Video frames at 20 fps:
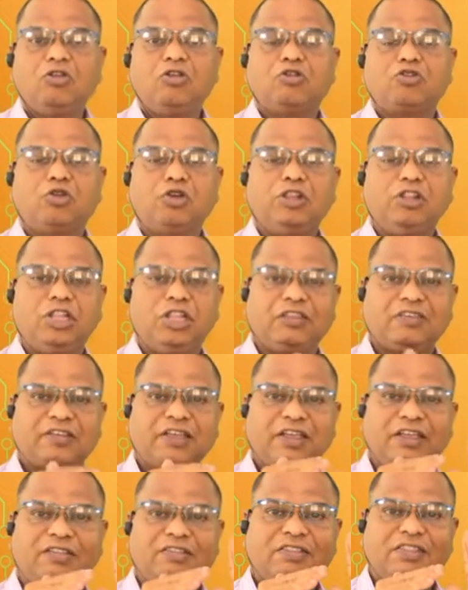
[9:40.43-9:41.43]
So in this
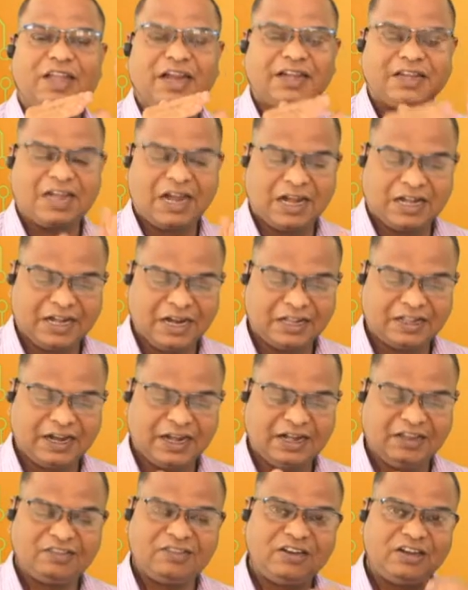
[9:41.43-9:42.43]
case that data,
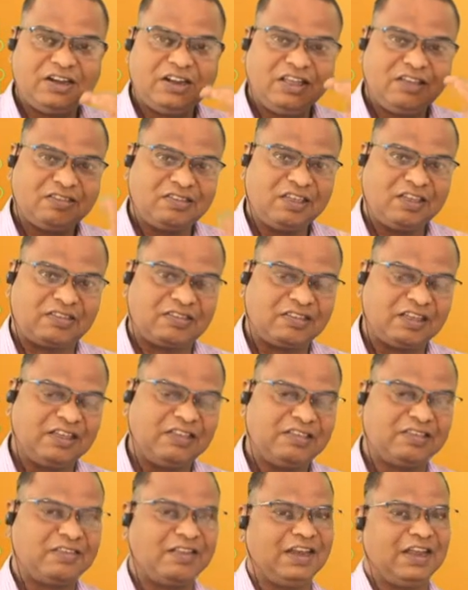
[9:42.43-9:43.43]
that is D6,
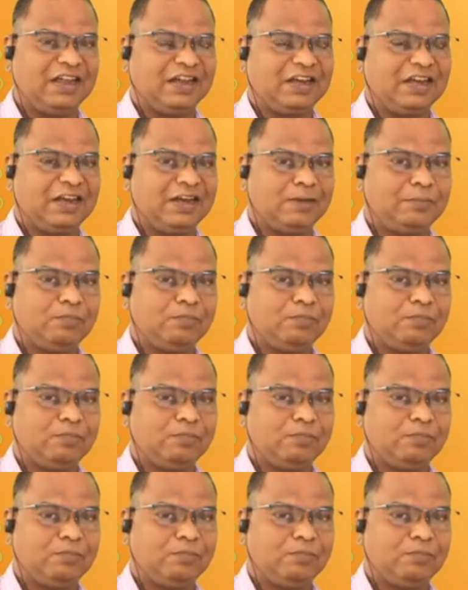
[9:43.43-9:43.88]
is selected.